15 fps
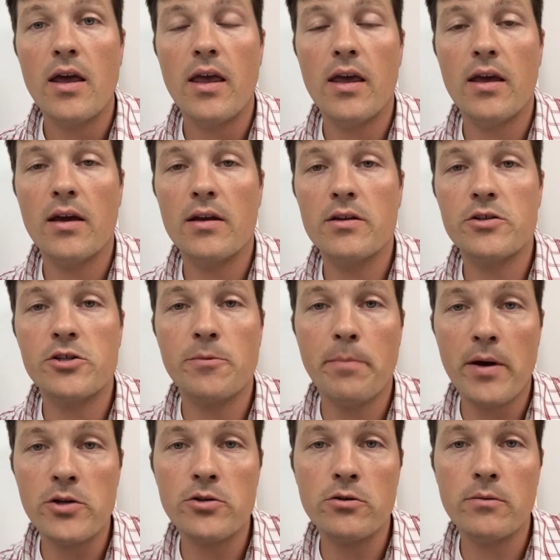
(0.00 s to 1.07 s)
and
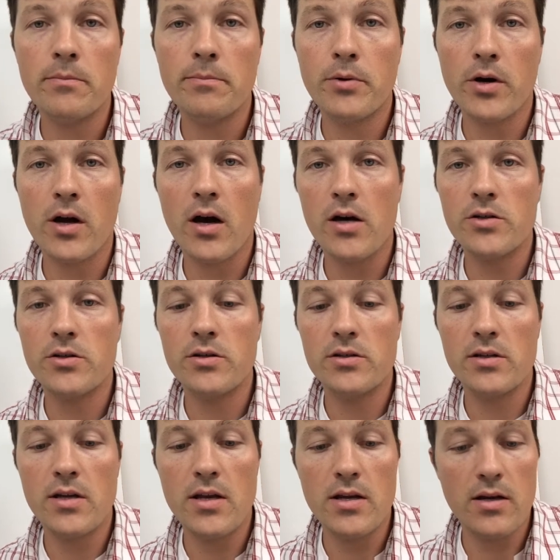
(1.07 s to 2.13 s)
special precaution
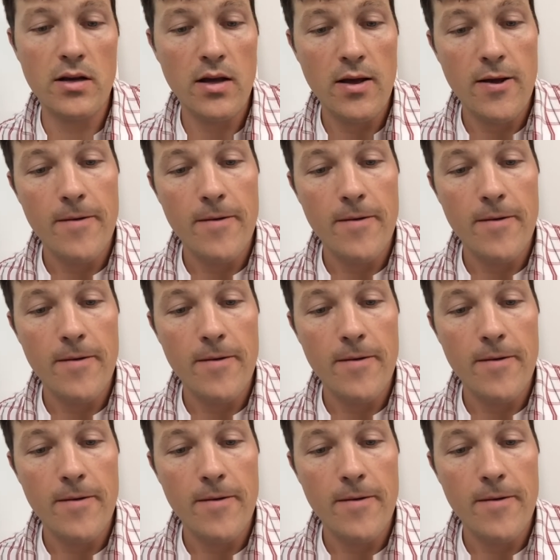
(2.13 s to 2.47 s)
is needed.